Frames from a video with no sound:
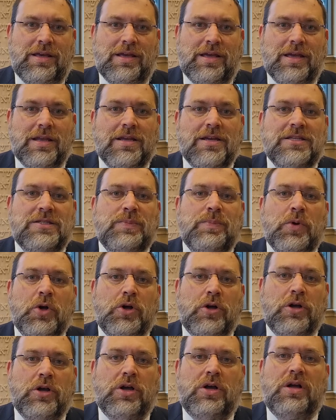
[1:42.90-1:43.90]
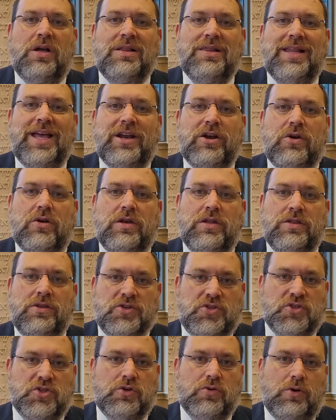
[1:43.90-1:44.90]
In his book, A Letter in
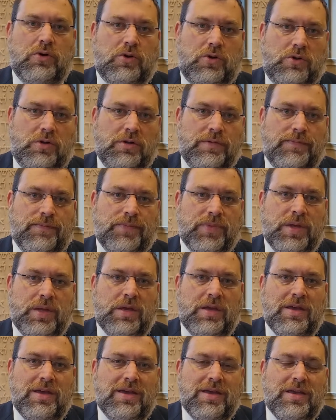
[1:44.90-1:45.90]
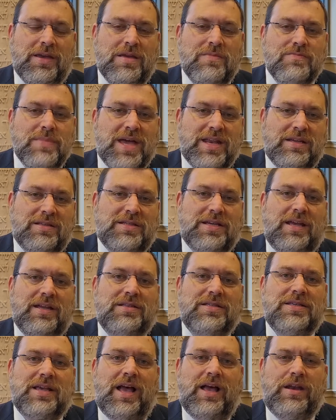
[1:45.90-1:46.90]
the Scroll, he
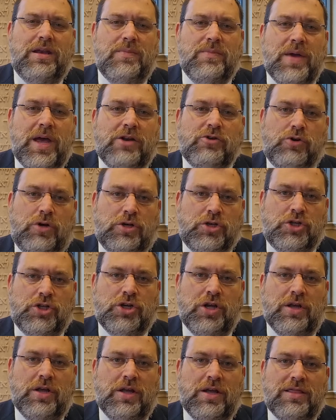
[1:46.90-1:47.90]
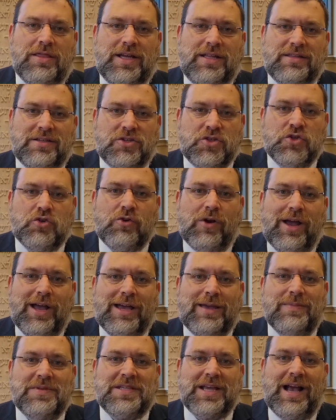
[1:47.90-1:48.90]
meditates on a medrash that
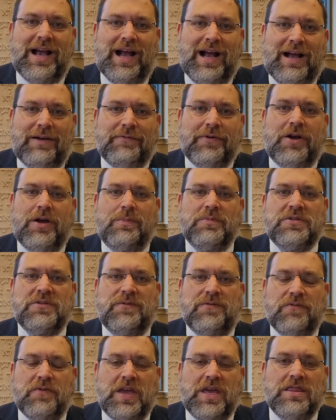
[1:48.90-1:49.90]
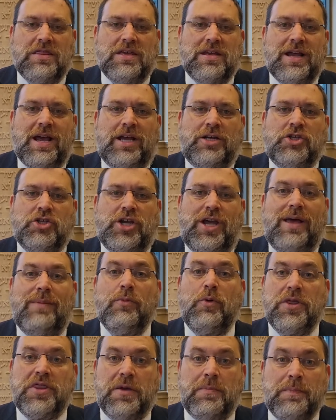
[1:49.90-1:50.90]
describes Avraham's faith in
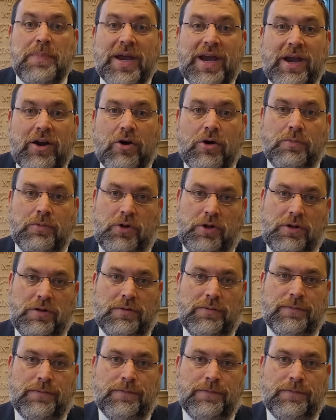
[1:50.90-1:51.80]
Hashem with a parable.